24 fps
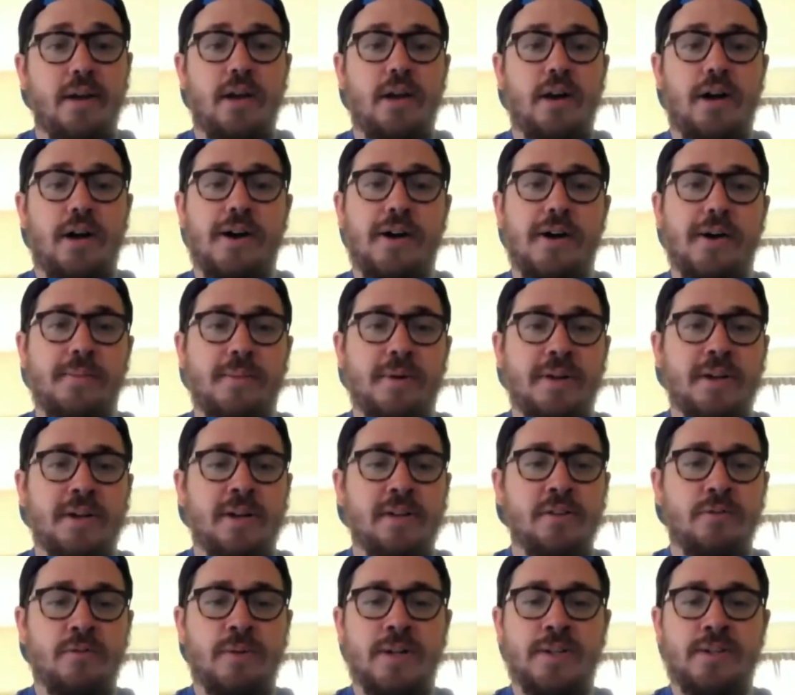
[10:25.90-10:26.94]
Um, and on
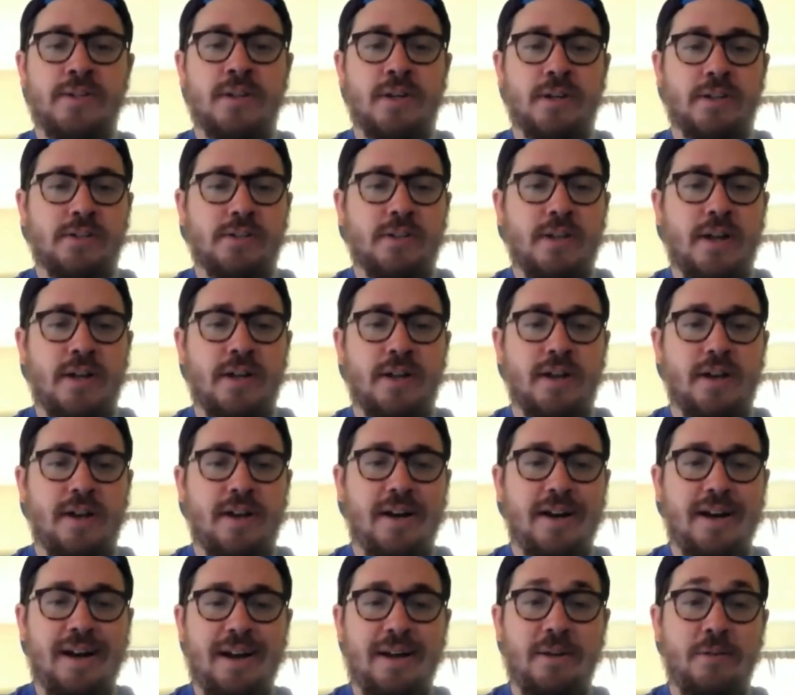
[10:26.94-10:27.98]
the Red Sox side,
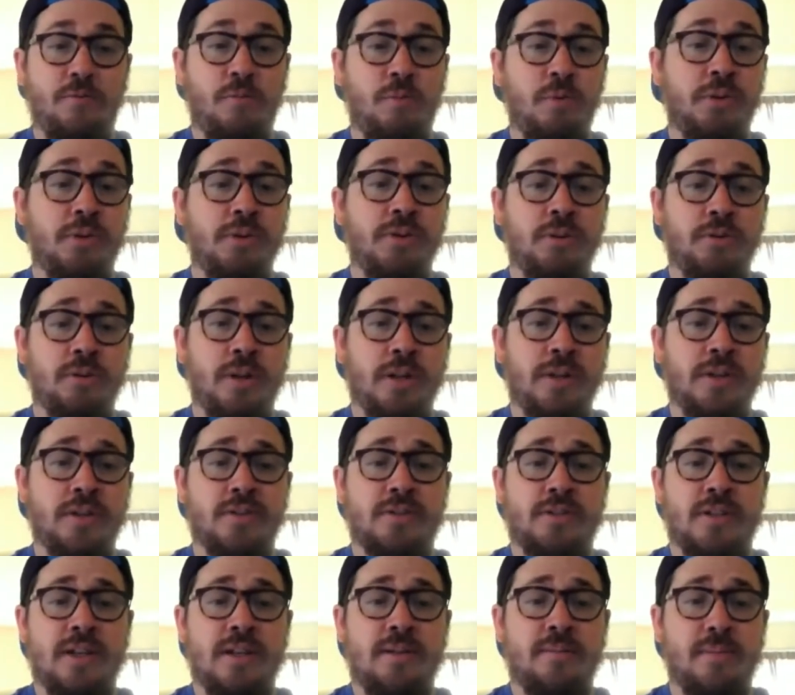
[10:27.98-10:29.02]
I really don't like this
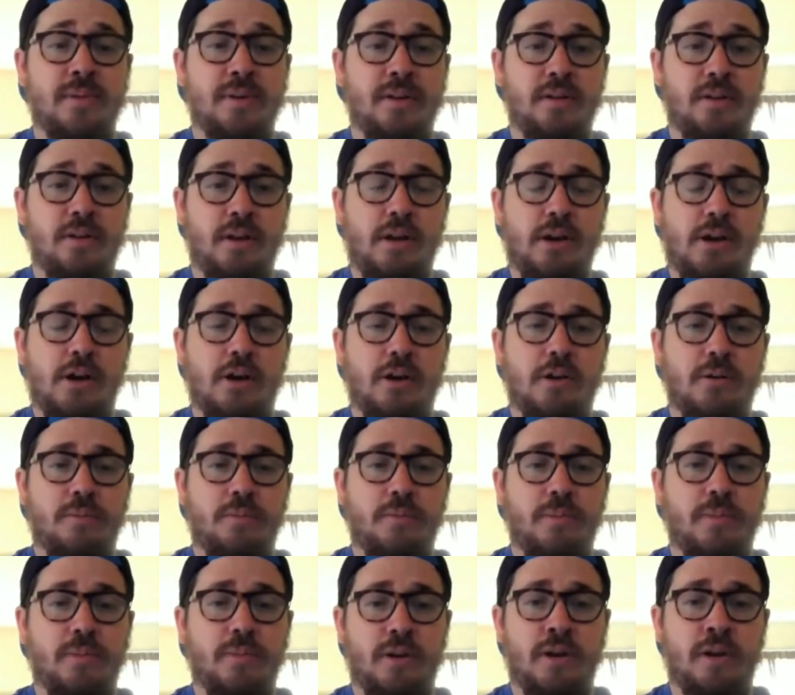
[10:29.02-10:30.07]
team um,
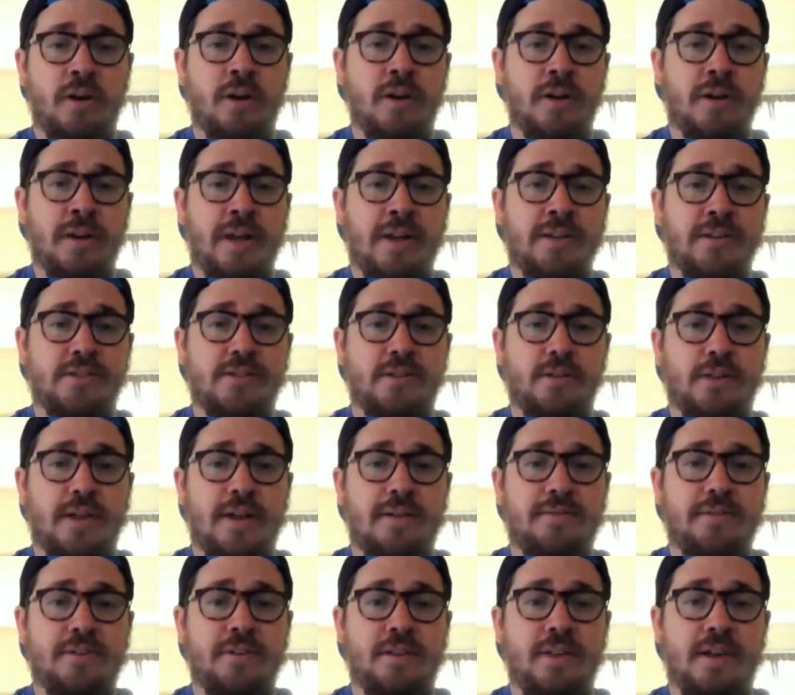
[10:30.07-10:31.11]
uh, against the
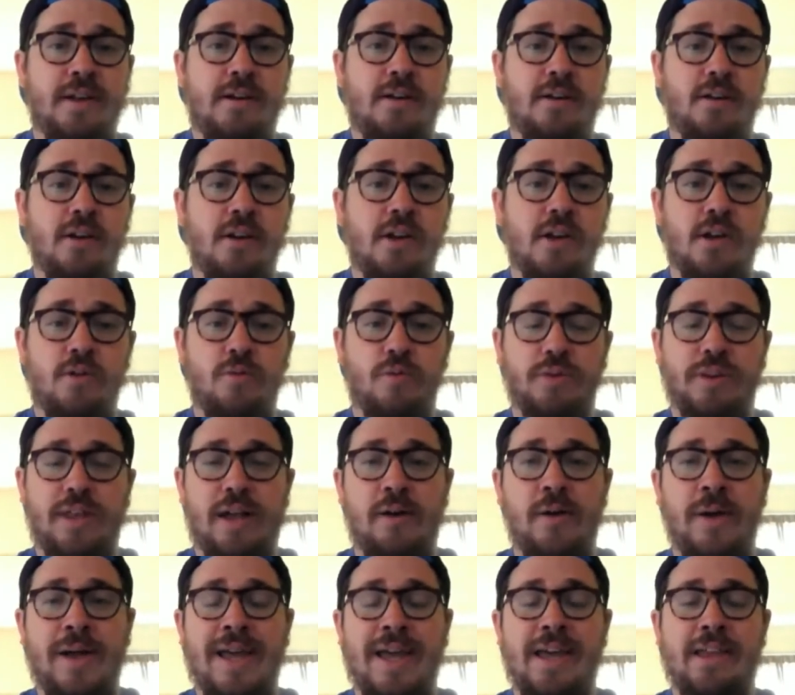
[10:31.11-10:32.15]
lefty there.
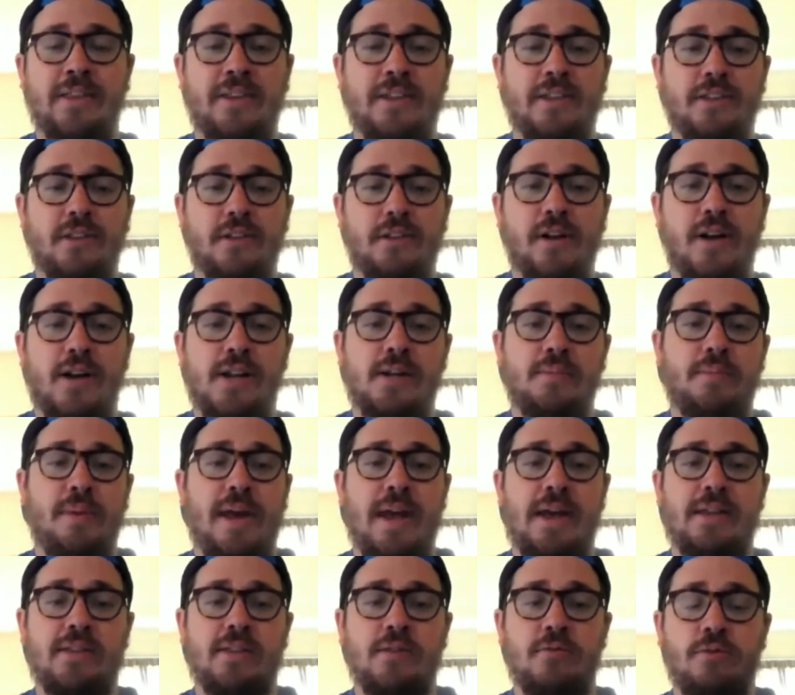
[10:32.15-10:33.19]
Without Hanley in the lineup,
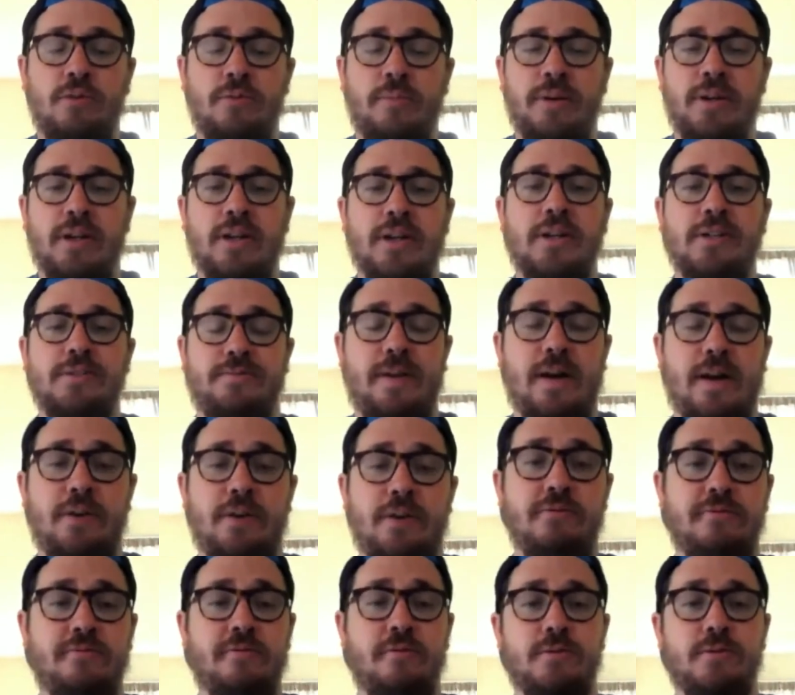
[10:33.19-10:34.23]
Hanley would have been a nice value at
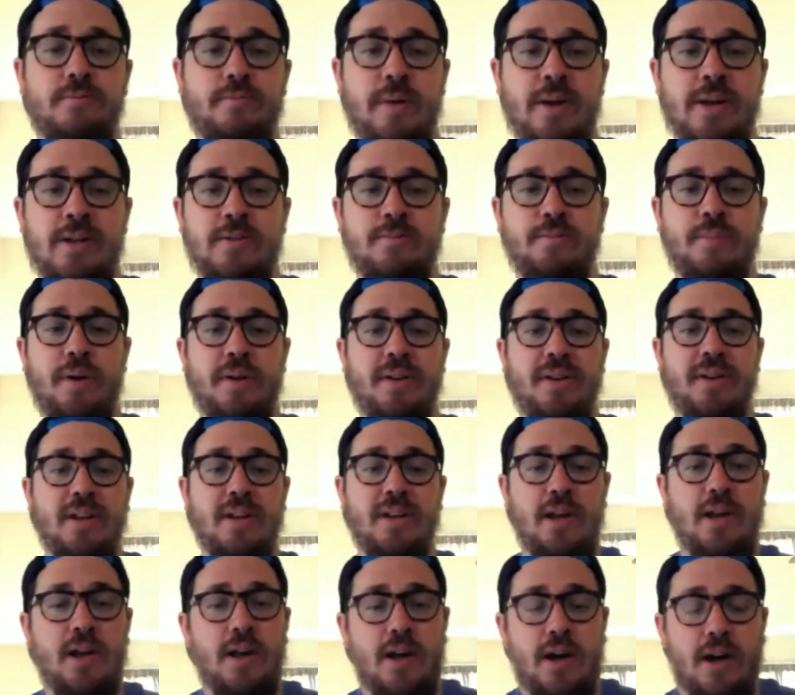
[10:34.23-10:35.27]
first base, but
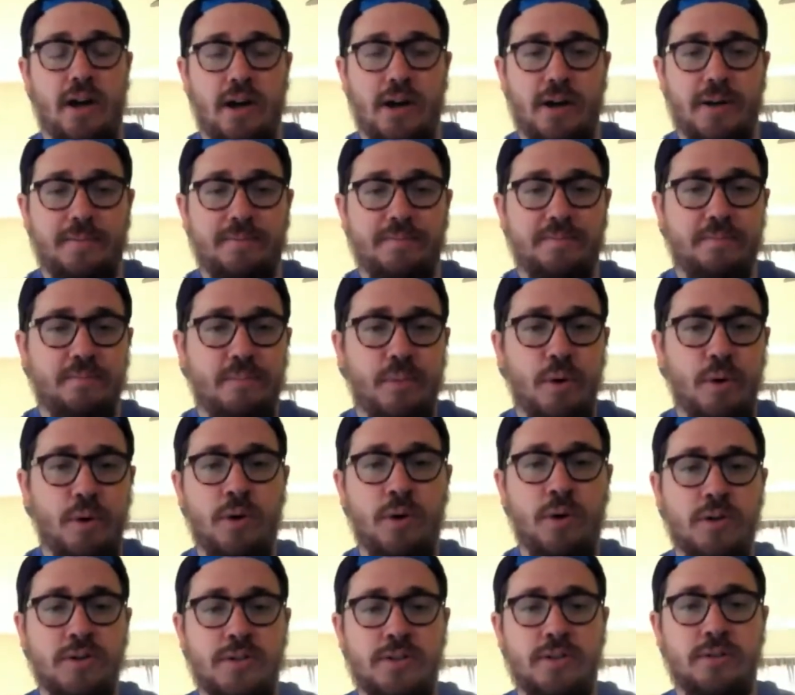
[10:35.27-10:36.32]
um,
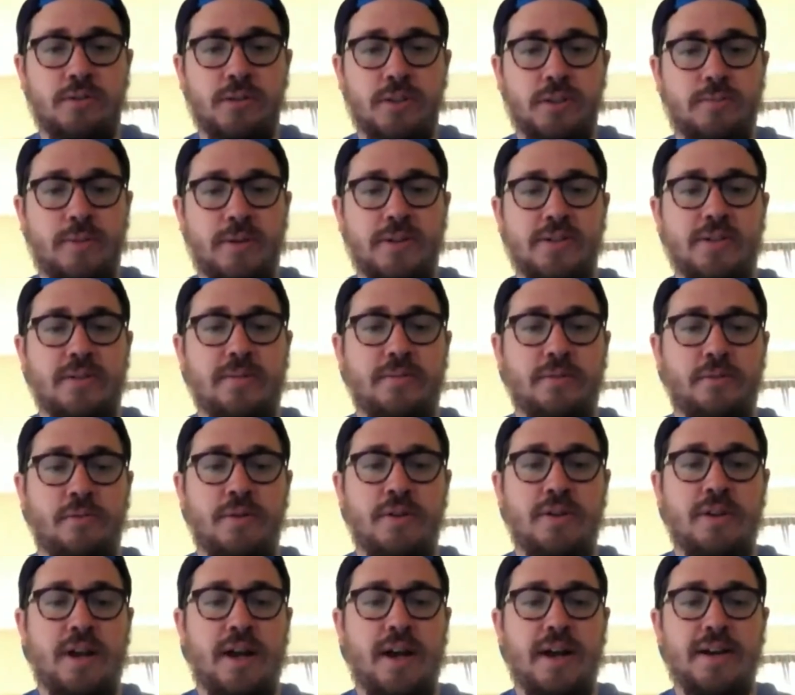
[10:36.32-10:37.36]
Bogart's still expensive, three
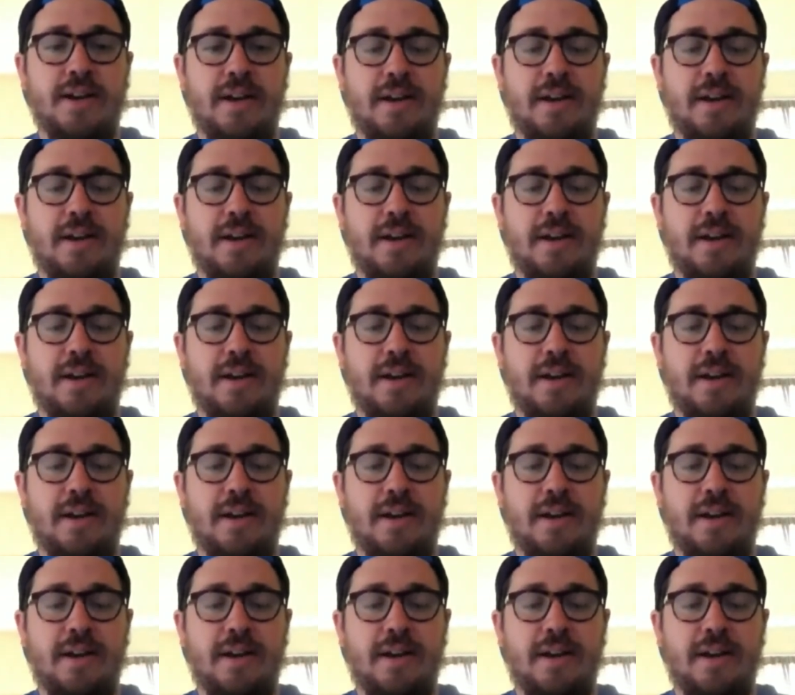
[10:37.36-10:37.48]
nine.